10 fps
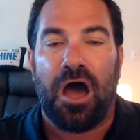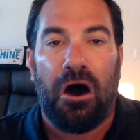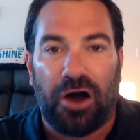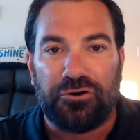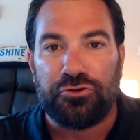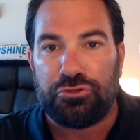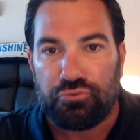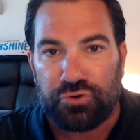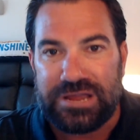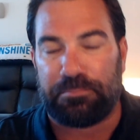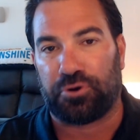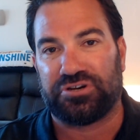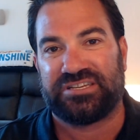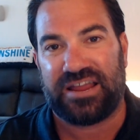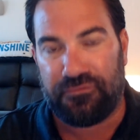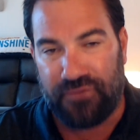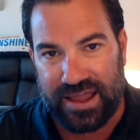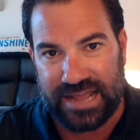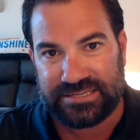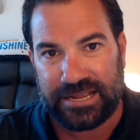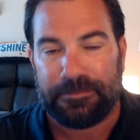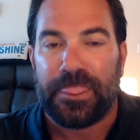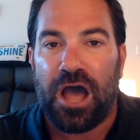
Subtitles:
103% financing